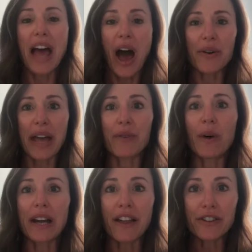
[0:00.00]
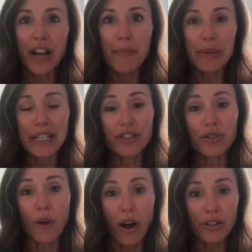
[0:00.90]
Okay, what other companies
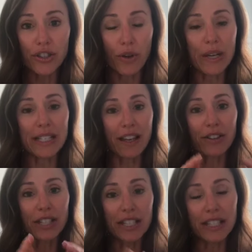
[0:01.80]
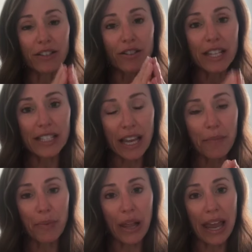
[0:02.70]
do also is they'll distill the same
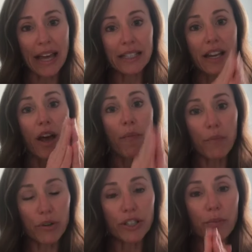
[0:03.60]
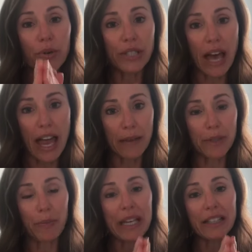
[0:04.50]
plant multiple times
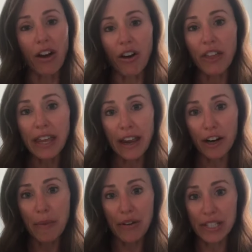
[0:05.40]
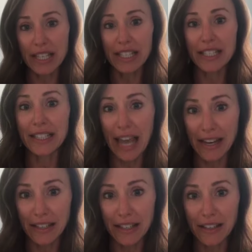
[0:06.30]
because all they care about is the
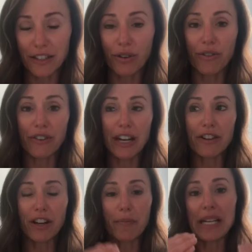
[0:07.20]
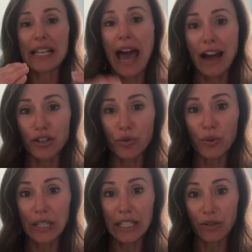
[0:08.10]
scent. So if another company is
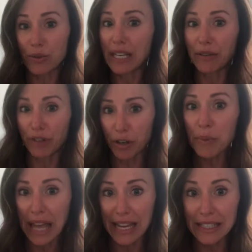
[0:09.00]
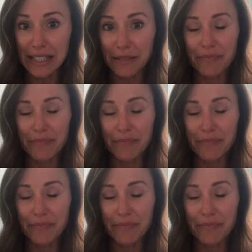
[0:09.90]
actually using real plants